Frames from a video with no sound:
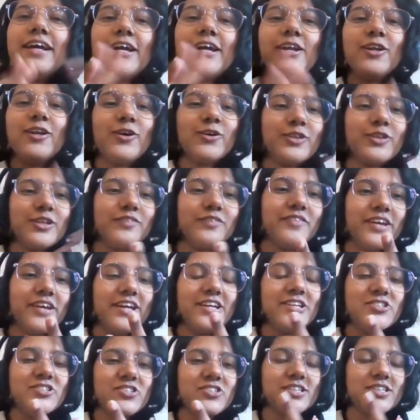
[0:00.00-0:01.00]
think along
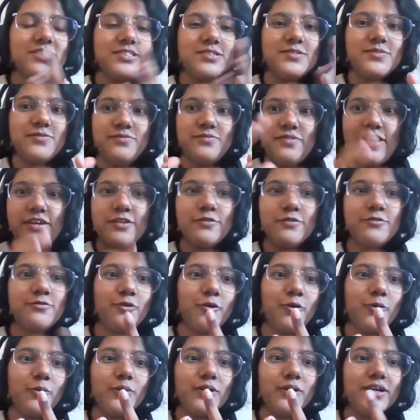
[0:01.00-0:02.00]
the way, it just
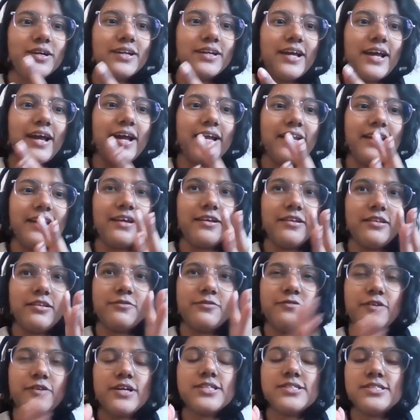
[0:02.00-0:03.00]
went forward. And
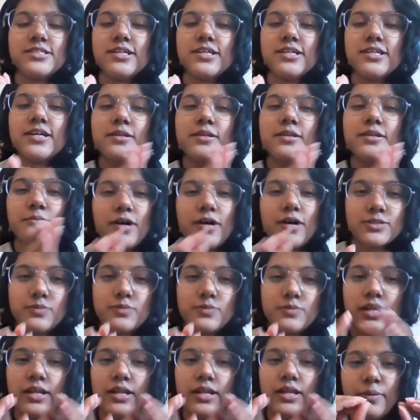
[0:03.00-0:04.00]
the first year, the
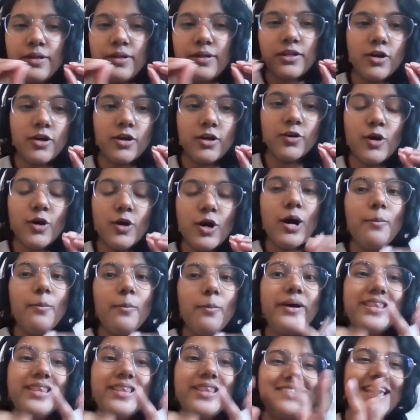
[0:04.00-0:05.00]
marks were a little bit low.
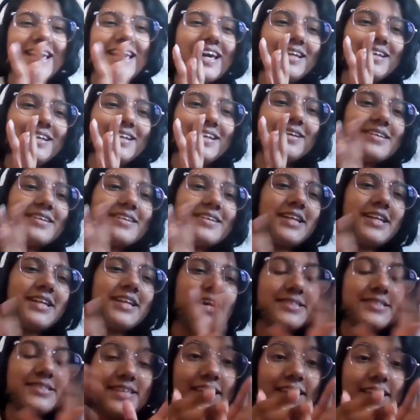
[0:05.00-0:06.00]
But the second year
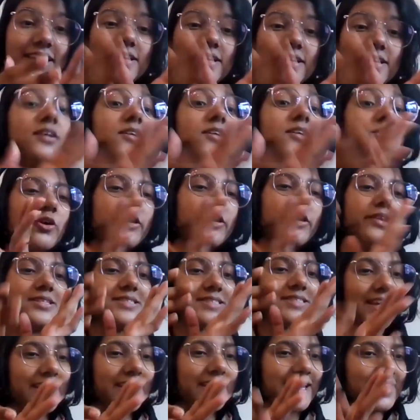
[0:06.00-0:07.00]
is like
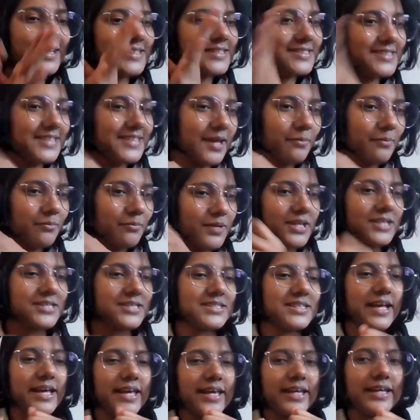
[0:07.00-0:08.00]
the second
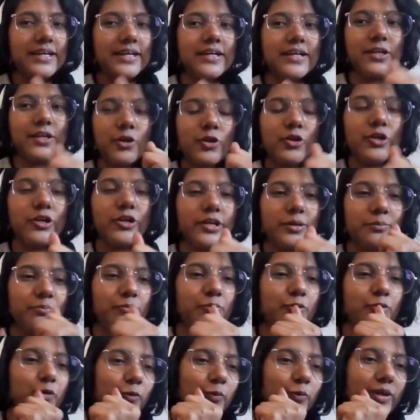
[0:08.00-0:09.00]
SEM is like, you
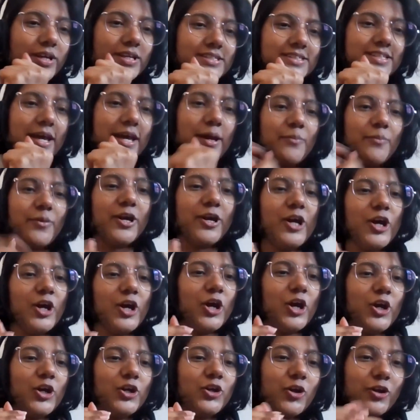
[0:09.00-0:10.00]
know, improving SEM.
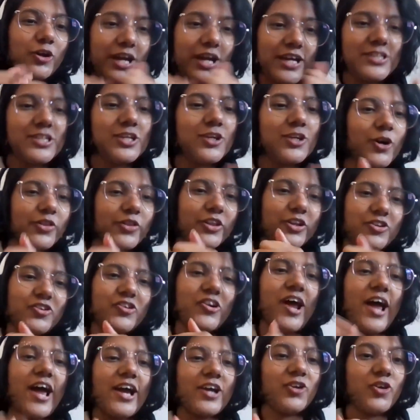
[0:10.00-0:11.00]
You're getting
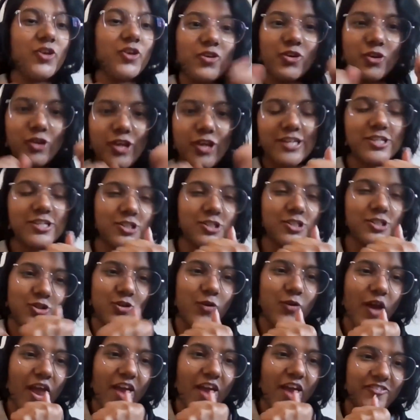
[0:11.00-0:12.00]
on the track. You're
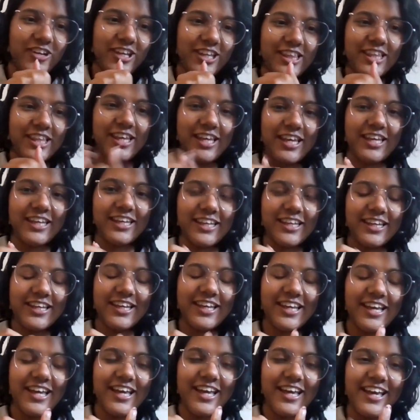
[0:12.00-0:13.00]
getting to know
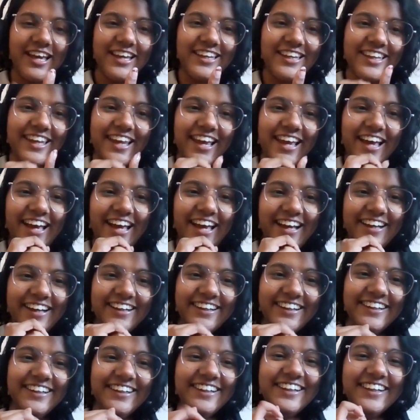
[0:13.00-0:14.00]
everything.
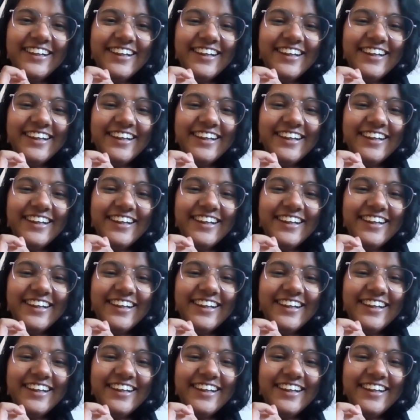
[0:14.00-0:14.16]
Yeah.